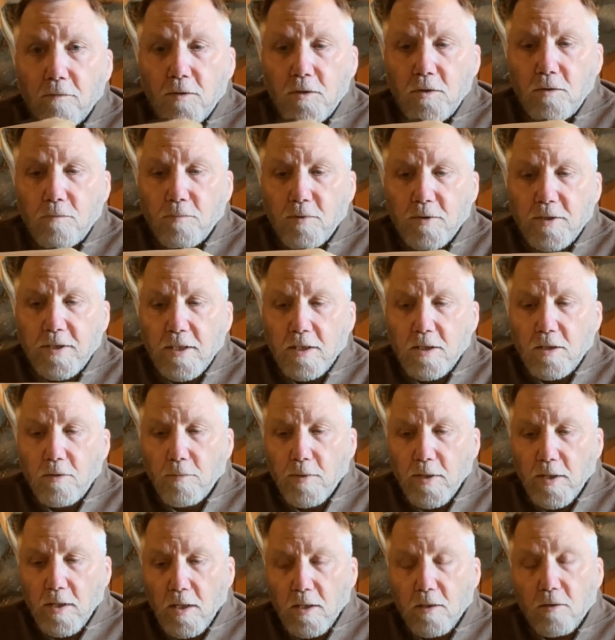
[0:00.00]
to protect your
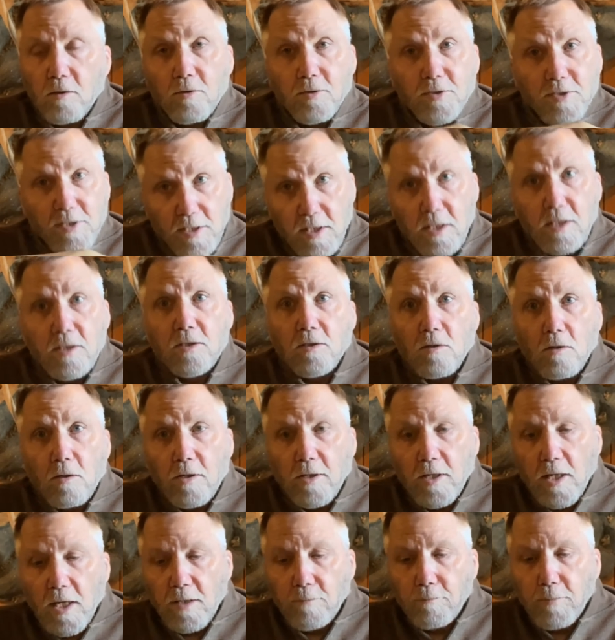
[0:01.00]
binoculars, these are
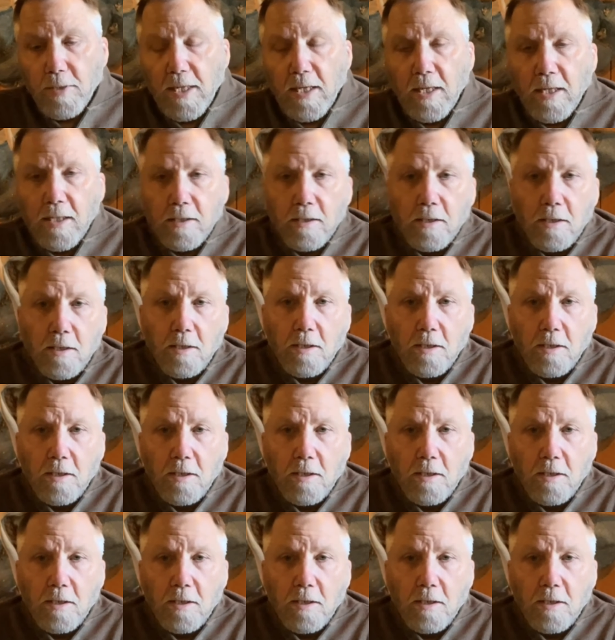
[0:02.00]
not bad.